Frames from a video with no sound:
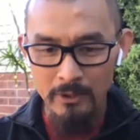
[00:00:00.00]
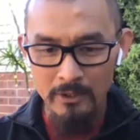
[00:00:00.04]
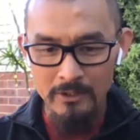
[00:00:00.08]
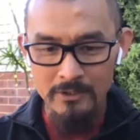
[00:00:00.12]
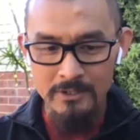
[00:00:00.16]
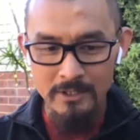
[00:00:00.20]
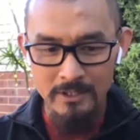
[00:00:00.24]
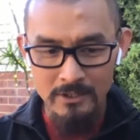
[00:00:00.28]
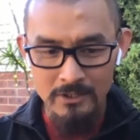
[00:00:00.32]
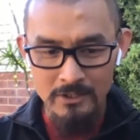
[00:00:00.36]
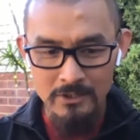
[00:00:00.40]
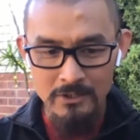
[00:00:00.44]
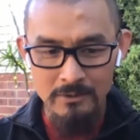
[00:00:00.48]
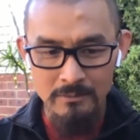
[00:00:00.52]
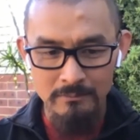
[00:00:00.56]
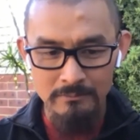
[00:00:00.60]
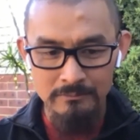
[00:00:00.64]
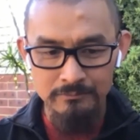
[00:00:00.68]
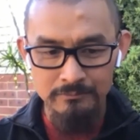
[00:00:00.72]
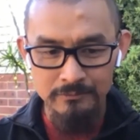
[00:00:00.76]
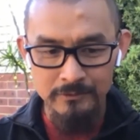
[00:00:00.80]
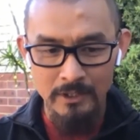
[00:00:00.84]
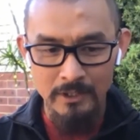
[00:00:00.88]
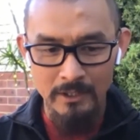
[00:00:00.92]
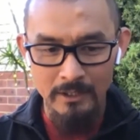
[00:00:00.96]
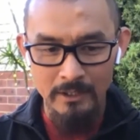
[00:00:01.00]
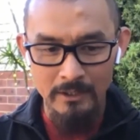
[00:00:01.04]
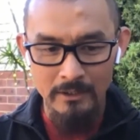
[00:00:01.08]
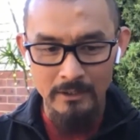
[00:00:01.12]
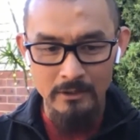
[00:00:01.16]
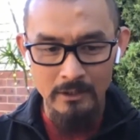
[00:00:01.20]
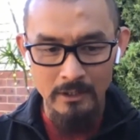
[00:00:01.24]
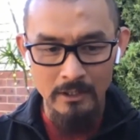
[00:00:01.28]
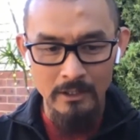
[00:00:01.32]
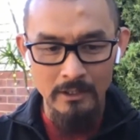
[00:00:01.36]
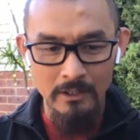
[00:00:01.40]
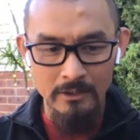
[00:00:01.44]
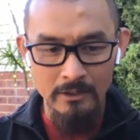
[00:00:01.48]
process,
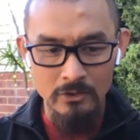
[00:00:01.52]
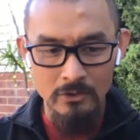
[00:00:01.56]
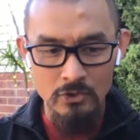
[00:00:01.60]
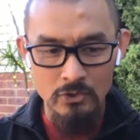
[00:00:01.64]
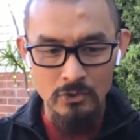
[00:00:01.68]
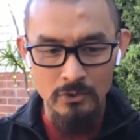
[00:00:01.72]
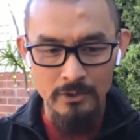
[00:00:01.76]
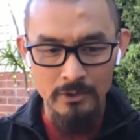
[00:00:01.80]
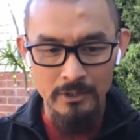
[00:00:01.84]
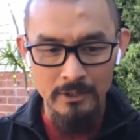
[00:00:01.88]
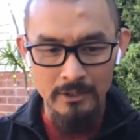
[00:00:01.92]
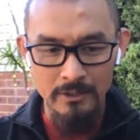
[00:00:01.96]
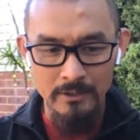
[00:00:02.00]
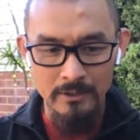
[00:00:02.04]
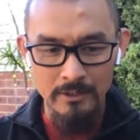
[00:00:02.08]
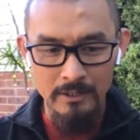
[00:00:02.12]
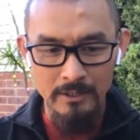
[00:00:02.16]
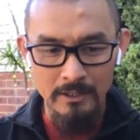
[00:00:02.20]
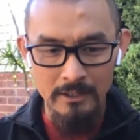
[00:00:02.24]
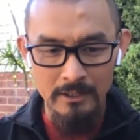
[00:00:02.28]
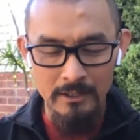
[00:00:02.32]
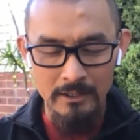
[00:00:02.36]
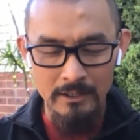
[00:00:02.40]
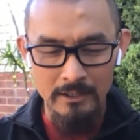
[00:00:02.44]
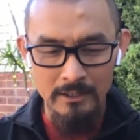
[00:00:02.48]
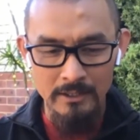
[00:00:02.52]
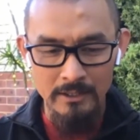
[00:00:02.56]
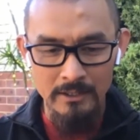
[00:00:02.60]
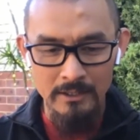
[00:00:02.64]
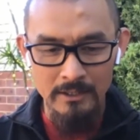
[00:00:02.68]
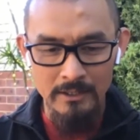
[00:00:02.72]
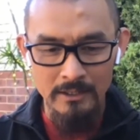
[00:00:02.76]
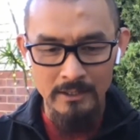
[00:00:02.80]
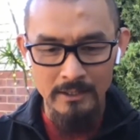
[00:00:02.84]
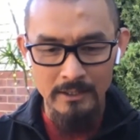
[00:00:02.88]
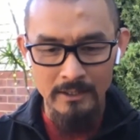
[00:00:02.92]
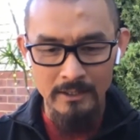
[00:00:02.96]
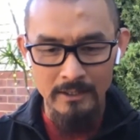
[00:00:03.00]
and I enjoy the